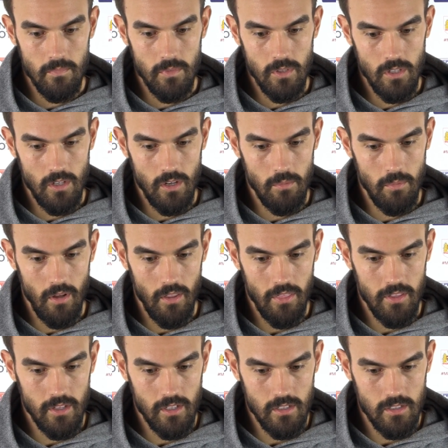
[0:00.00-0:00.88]
You know, but I
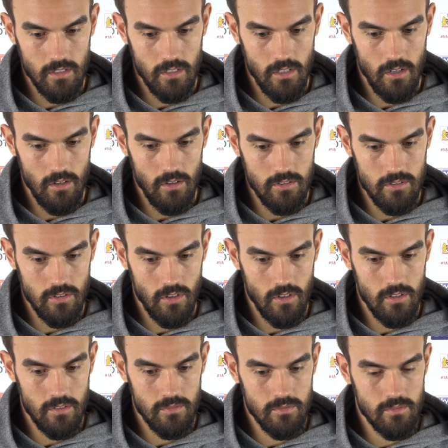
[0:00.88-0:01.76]
think, you know, I
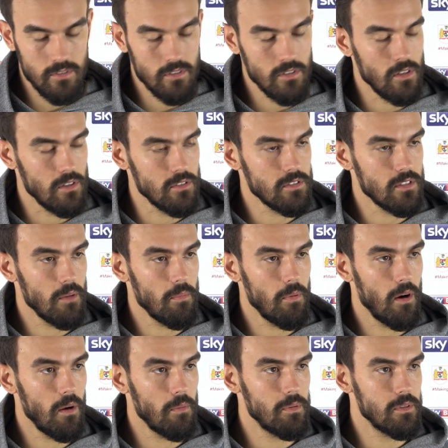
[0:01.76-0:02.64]
try to, you know,
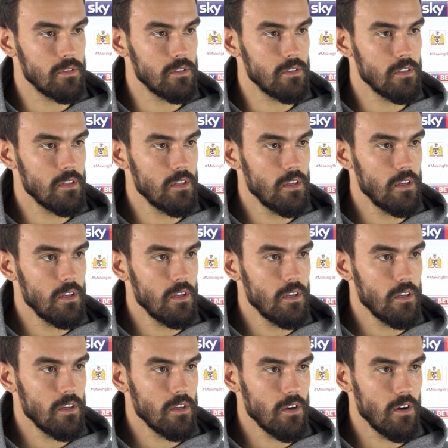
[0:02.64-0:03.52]
step up and
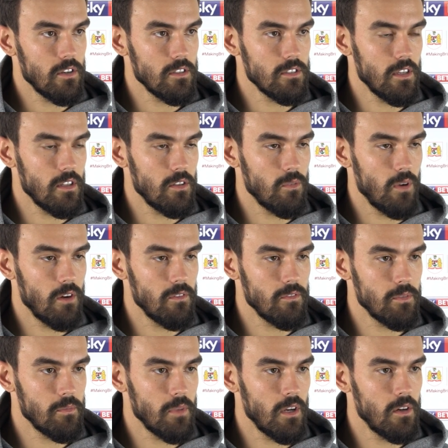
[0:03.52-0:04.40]
kind of take the
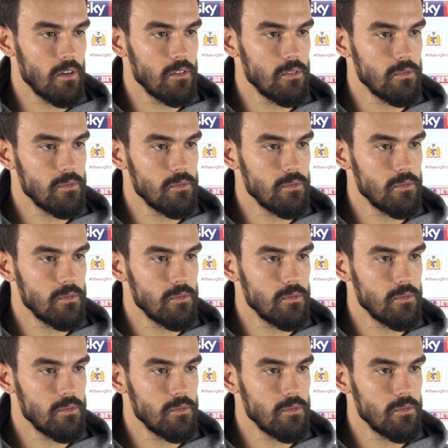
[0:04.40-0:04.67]
round from now.